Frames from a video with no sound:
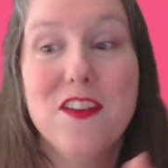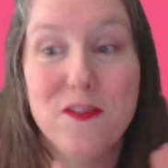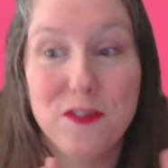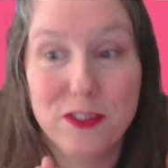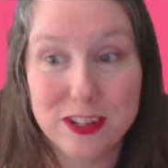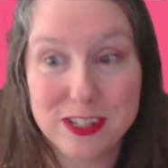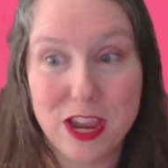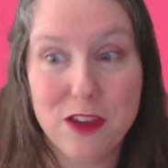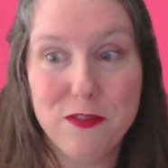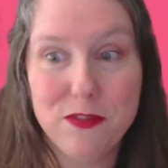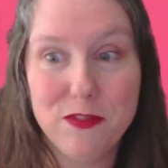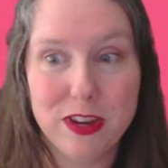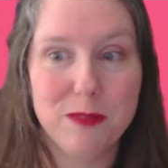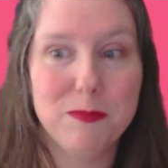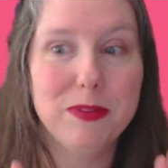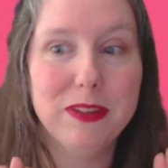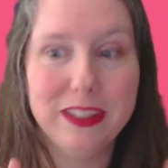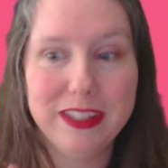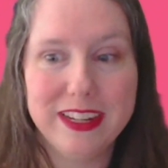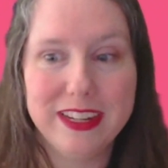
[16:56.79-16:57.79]
For safety,
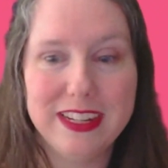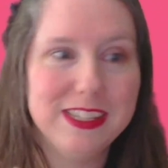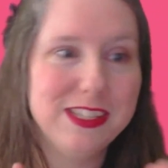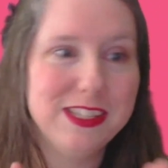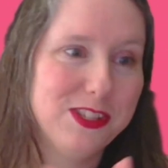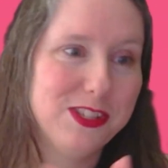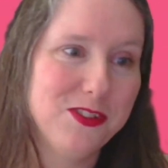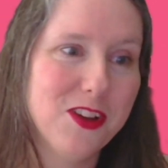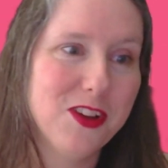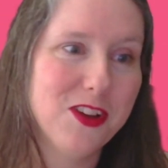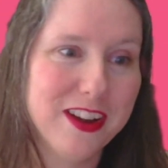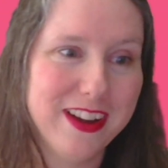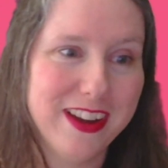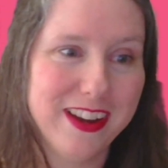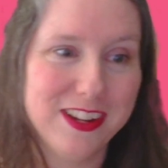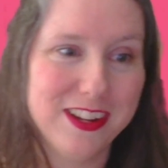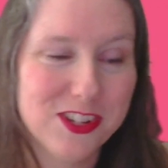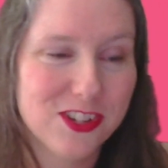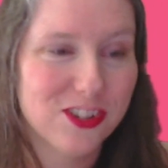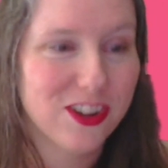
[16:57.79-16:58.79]
please do not
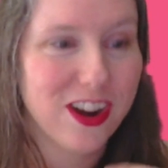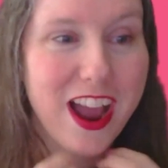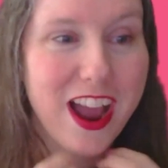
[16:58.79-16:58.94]
knit and drive.